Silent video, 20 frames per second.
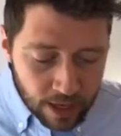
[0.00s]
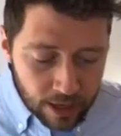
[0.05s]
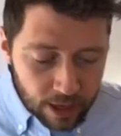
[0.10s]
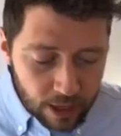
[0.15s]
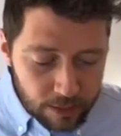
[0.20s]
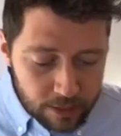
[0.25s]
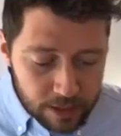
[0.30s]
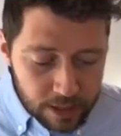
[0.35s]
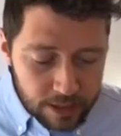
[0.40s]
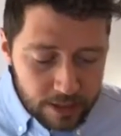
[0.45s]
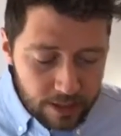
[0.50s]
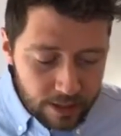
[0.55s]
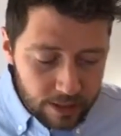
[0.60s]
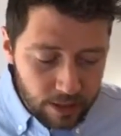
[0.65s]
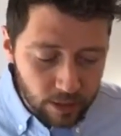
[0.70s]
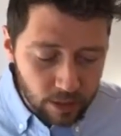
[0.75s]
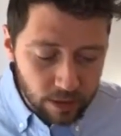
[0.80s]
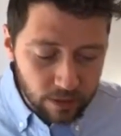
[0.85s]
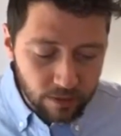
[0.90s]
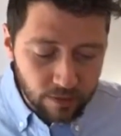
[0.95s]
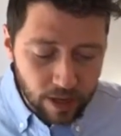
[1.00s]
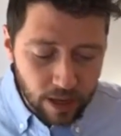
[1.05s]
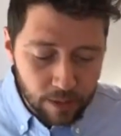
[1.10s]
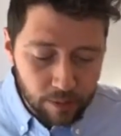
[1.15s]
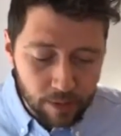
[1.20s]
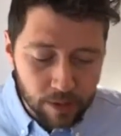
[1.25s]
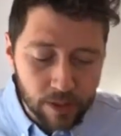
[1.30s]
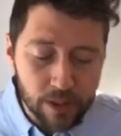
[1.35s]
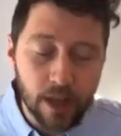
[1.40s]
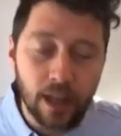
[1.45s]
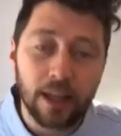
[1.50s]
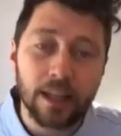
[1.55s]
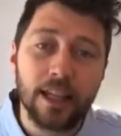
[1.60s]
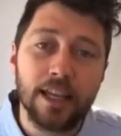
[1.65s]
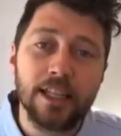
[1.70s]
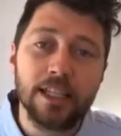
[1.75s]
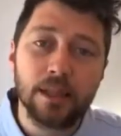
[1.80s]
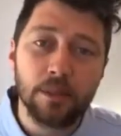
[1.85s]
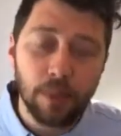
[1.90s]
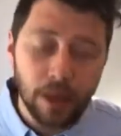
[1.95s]
And I'm a 16-year-old farmer and I
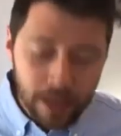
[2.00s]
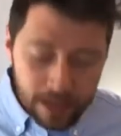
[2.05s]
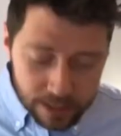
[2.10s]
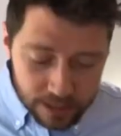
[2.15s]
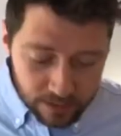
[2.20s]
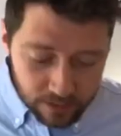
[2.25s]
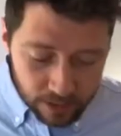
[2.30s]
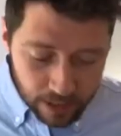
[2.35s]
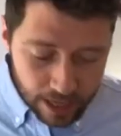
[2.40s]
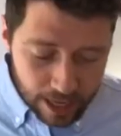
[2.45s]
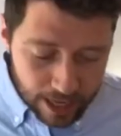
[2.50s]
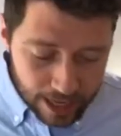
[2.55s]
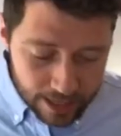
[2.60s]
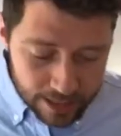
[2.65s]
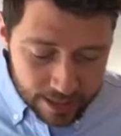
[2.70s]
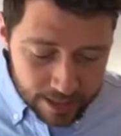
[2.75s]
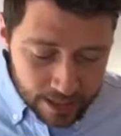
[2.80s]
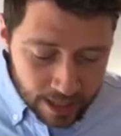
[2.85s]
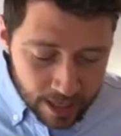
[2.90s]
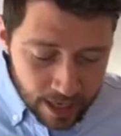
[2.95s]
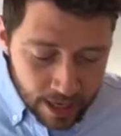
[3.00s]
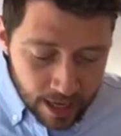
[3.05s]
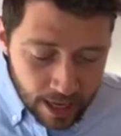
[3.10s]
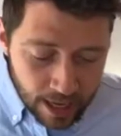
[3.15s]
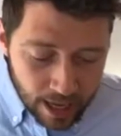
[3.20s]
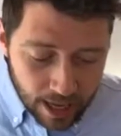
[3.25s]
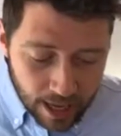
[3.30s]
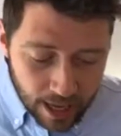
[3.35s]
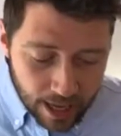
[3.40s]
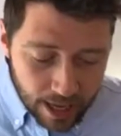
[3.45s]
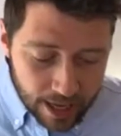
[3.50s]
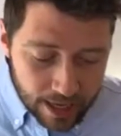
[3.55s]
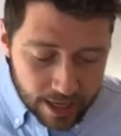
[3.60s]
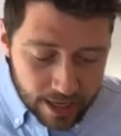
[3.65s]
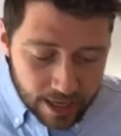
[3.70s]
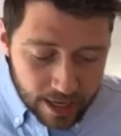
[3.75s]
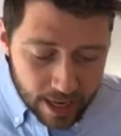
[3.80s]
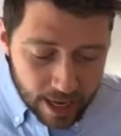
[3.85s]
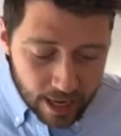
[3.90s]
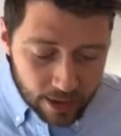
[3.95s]
lease a piece of land
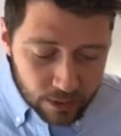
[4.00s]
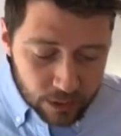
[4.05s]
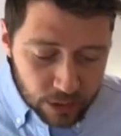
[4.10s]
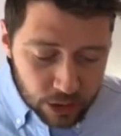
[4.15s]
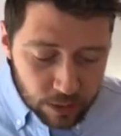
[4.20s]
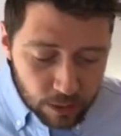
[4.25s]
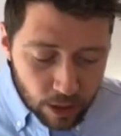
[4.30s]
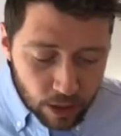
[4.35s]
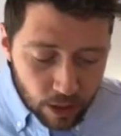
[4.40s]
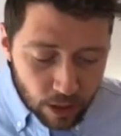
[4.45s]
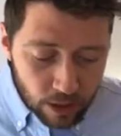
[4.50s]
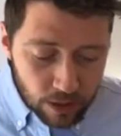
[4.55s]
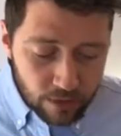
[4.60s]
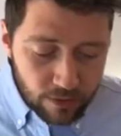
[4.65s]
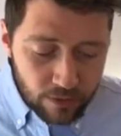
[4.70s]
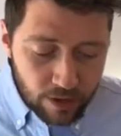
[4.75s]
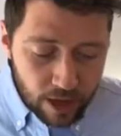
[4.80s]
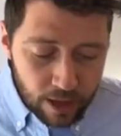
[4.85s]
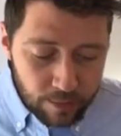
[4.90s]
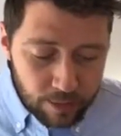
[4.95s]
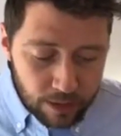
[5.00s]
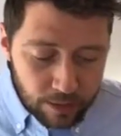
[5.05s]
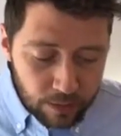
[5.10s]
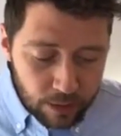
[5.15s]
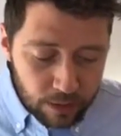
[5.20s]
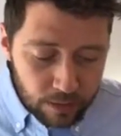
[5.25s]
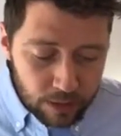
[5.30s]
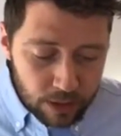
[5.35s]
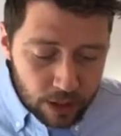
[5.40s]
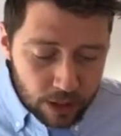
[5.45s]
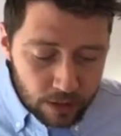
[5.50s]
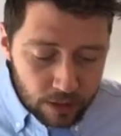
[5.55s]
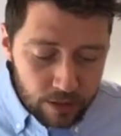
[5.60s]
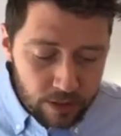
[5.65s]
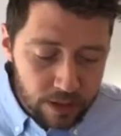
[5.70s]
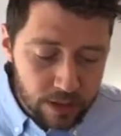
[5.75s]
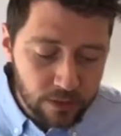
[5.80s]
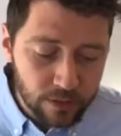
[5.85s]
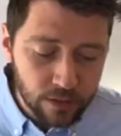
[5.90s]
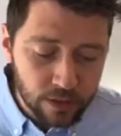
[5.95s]
and now do my own farming. But I'm
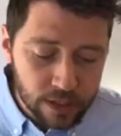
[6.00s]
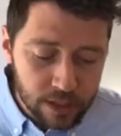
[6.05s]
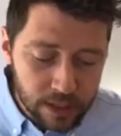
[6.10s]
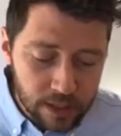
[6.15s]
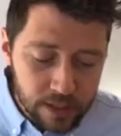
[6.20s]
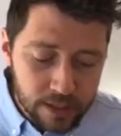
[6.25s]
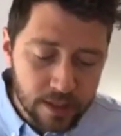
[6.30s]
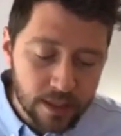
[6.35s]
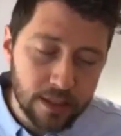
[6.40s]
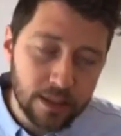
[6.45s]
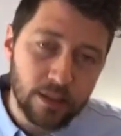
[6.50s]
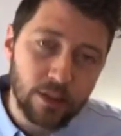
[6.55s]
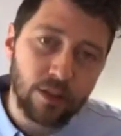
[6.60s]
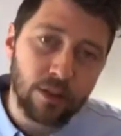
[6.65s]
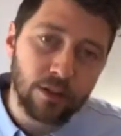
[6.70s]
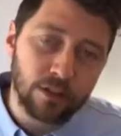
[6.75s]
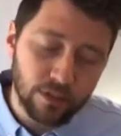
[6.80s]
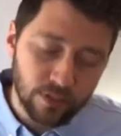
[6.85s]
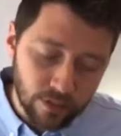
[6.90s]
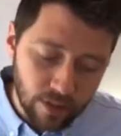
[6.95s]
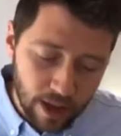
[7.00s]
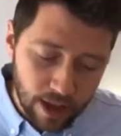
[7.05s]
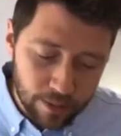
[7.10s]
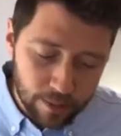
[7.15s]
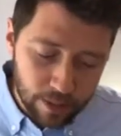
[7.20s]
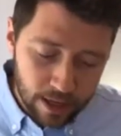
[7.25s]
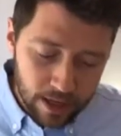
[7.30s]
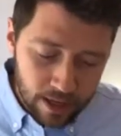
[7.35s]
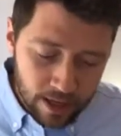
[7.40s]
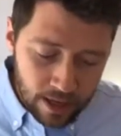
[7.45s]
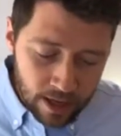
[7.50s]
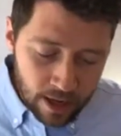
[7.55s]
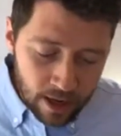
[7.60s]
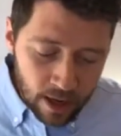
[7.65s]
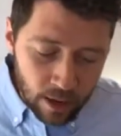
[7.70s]
curious, for a 16-year-old farmer,